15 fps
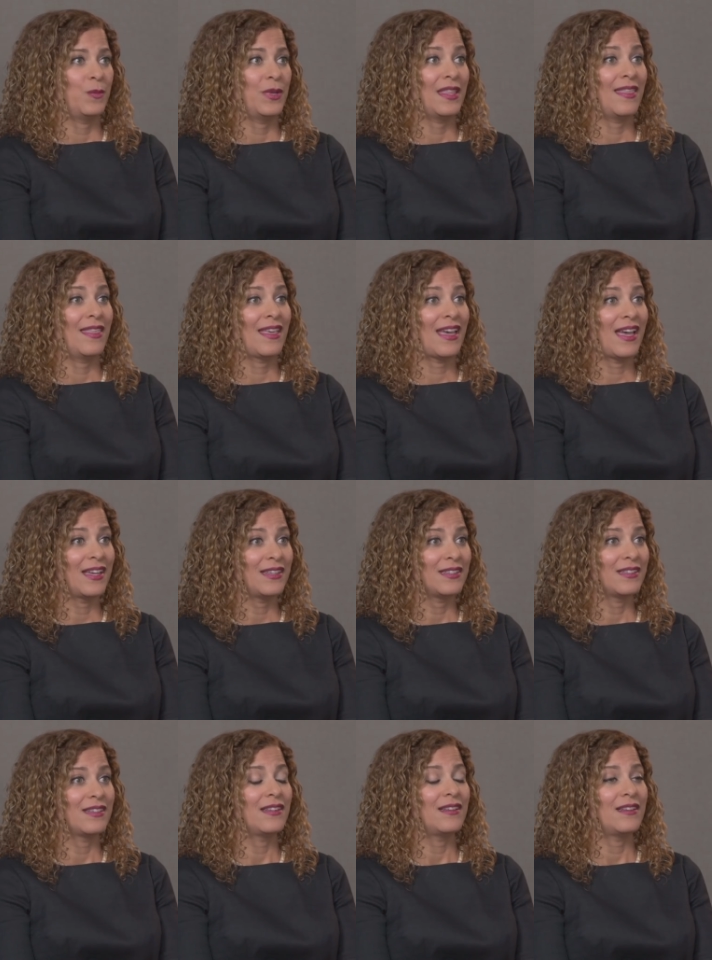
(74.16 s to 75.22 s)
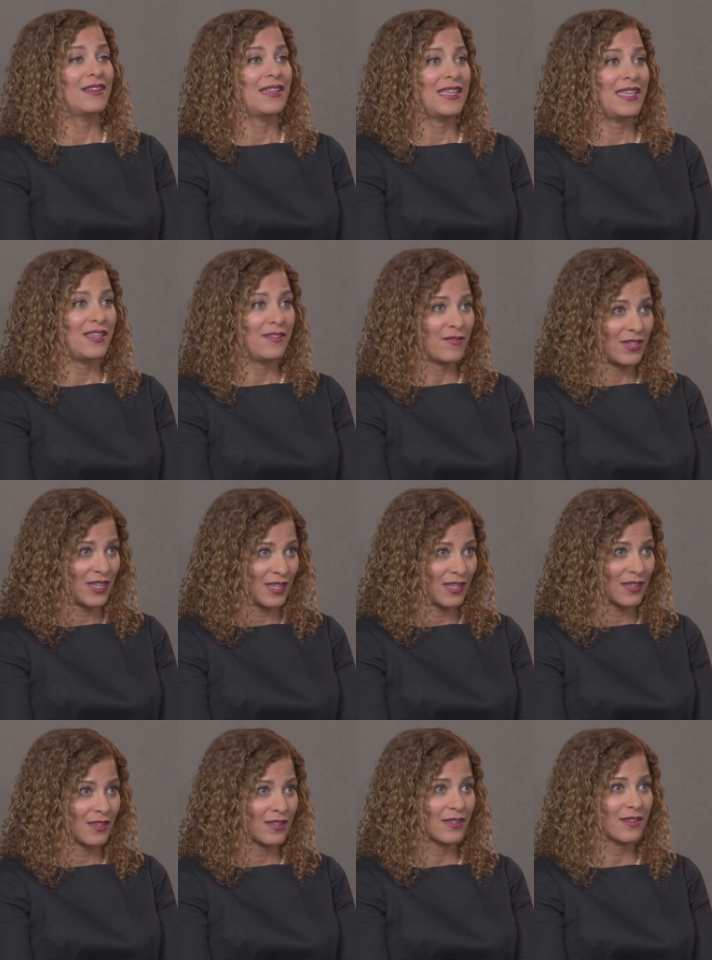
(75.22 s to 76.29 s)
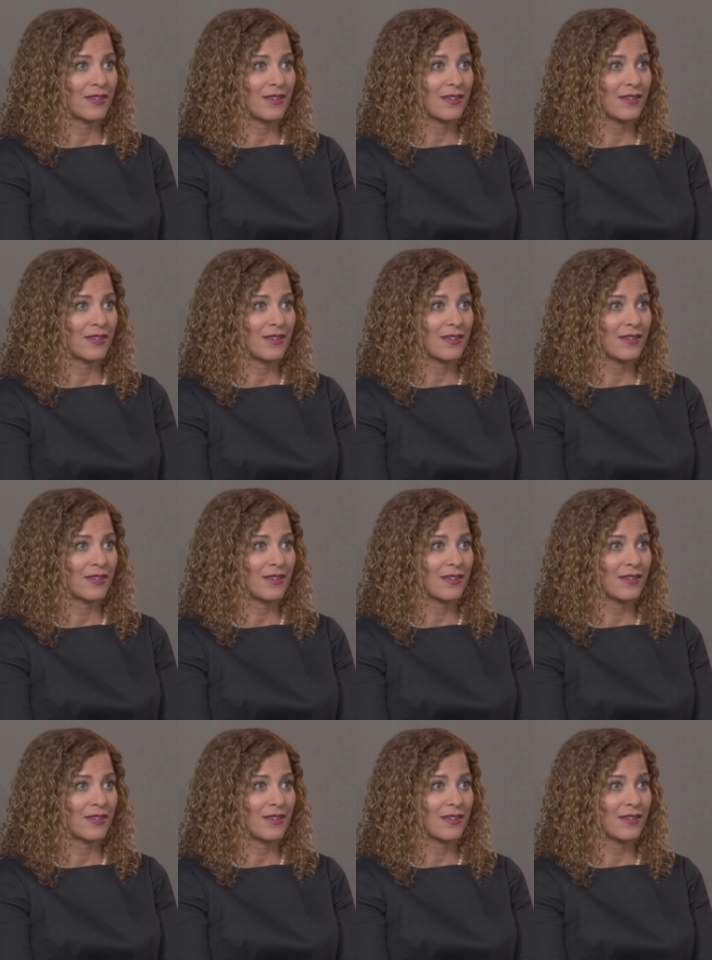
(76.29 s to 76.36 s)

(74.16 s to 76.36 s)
But that evening,